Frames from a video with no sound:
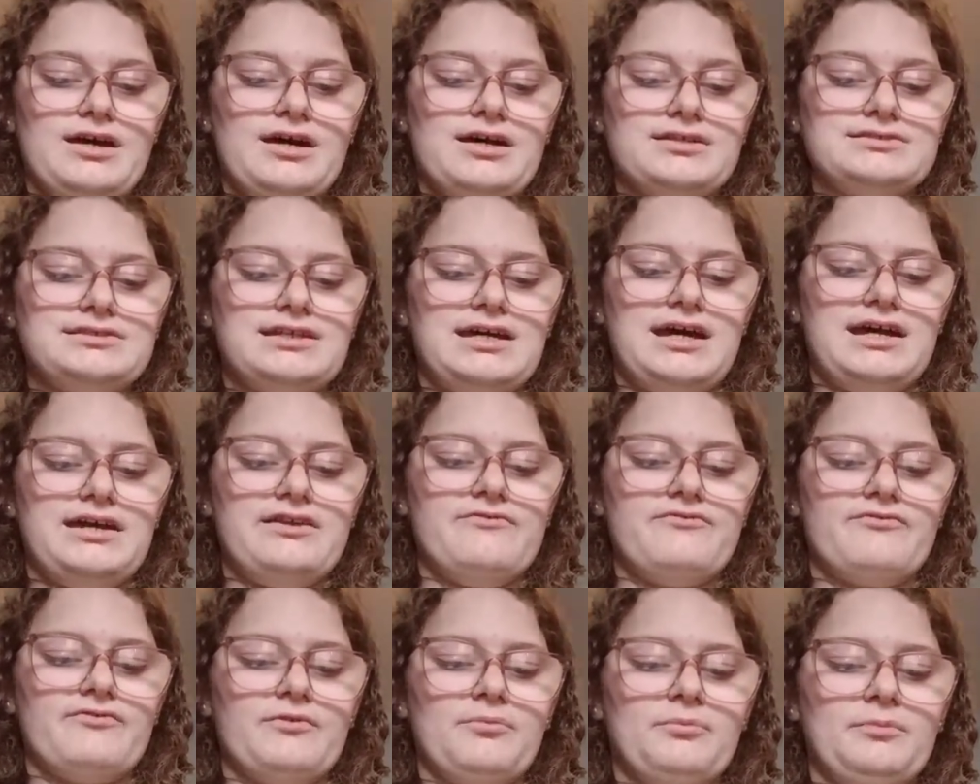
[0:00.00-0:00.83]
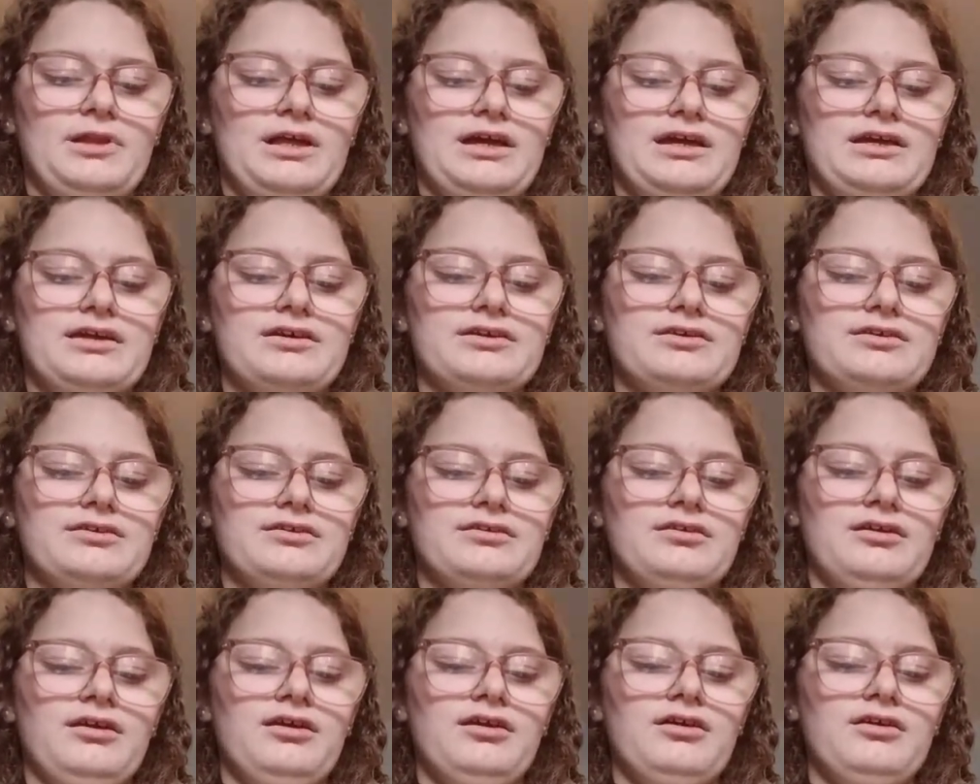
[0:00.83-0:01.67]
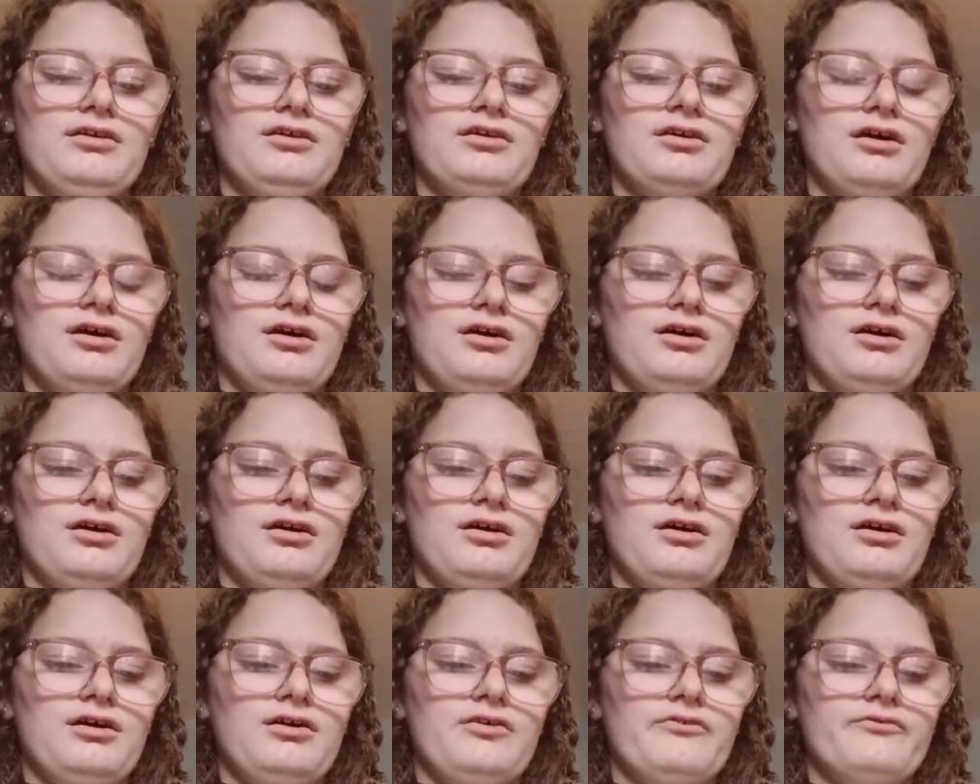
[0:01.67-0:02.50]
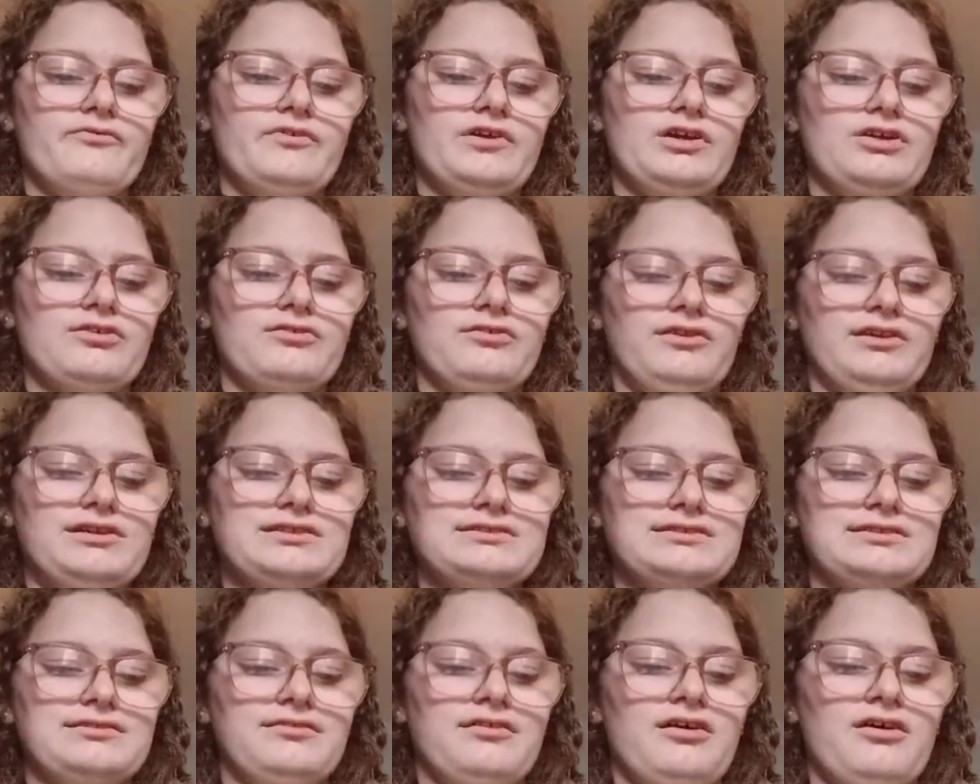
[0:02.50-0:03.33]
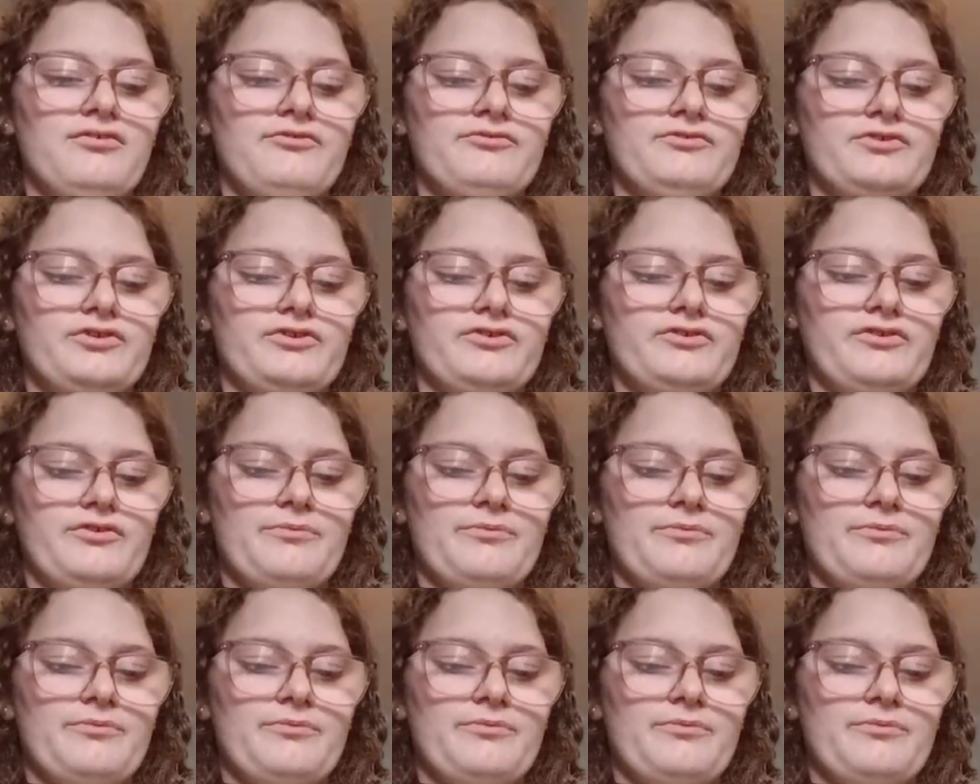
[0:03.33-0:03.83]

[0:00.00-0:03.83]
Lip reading: aside from like fingerless gloves or